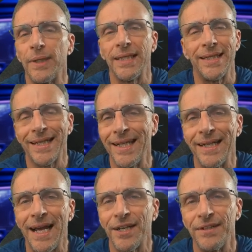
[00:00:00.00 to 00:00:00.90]
But
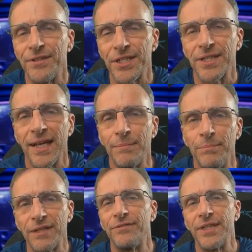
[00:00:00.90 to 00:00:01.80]
again, I could have just said
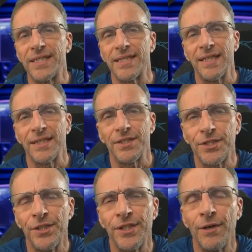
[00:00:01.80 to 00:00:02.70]
Bigfoot sitting in the
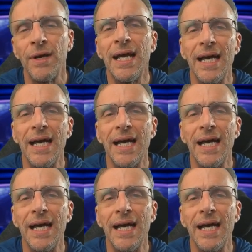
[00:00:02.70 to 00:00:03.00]
studio.